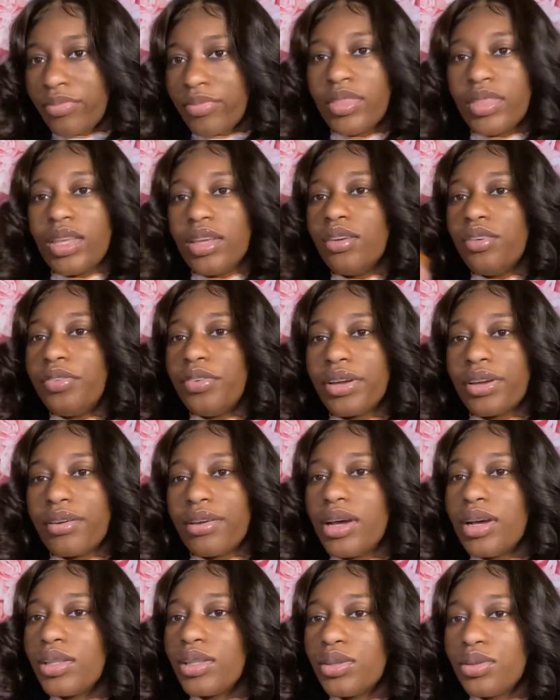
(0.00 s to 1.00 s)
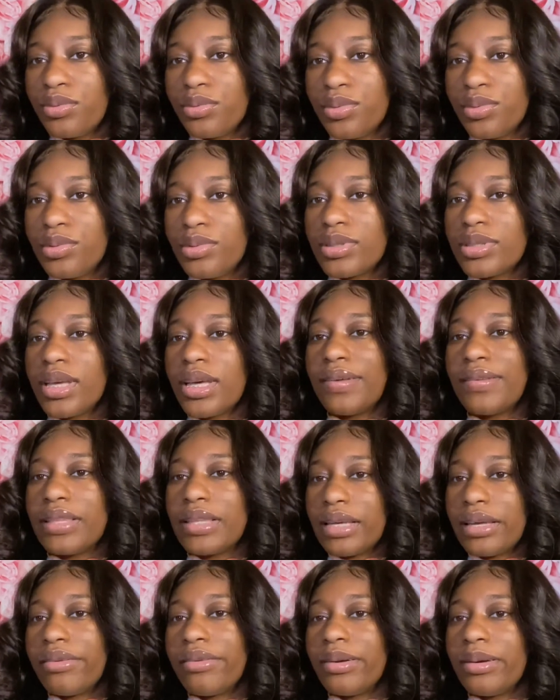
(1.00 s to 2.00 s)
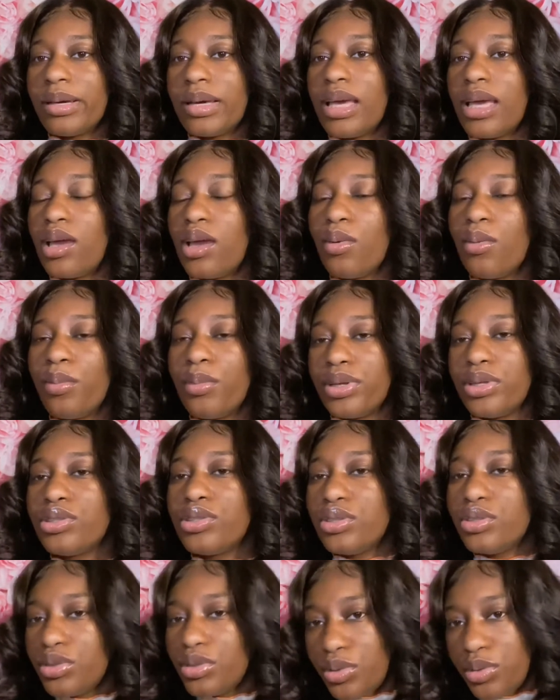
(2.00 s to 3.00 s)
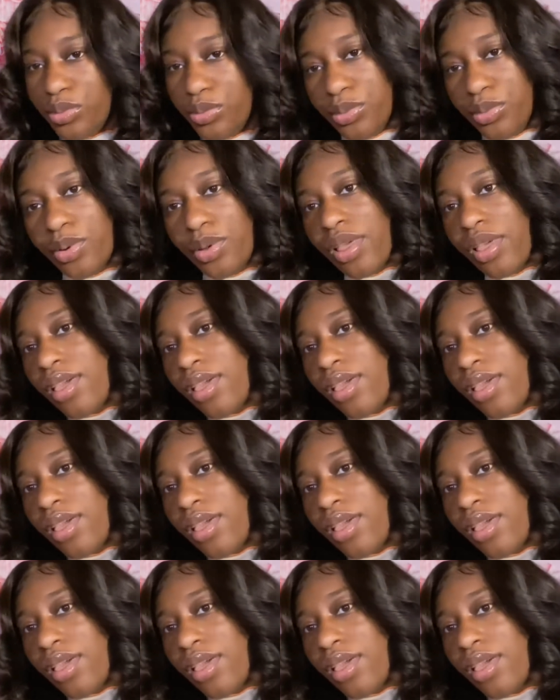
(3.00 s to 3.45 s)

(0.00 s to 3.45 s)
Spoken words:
You'll figure out the rules of the giveaway once you